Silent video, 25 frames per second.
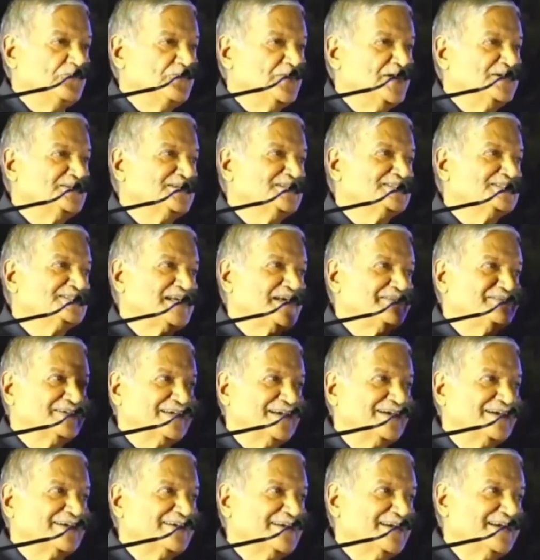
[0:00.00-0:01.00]
when she's
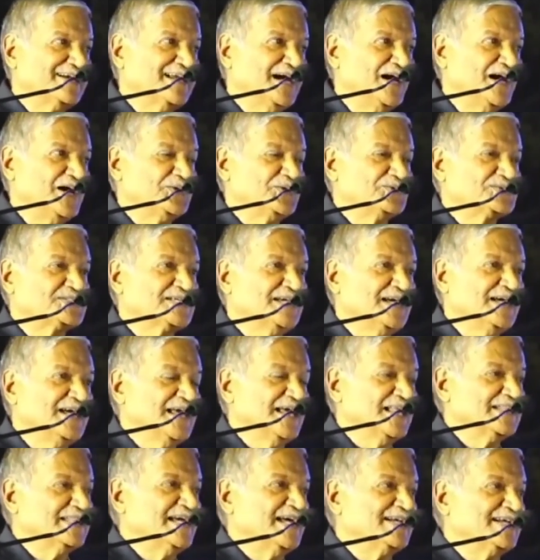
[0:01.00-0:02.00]
having a greenhouse,
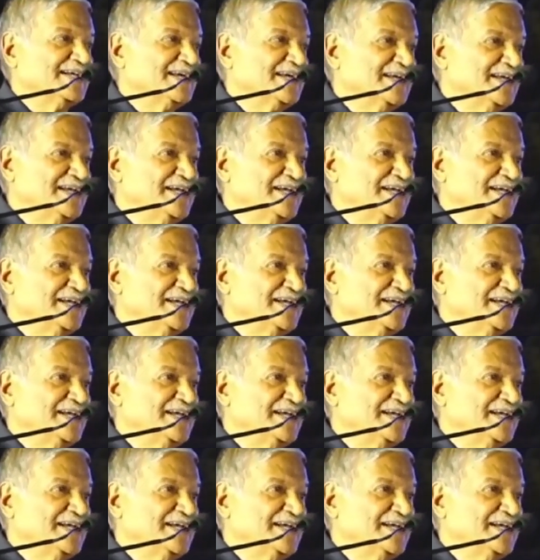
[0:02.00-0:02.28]
then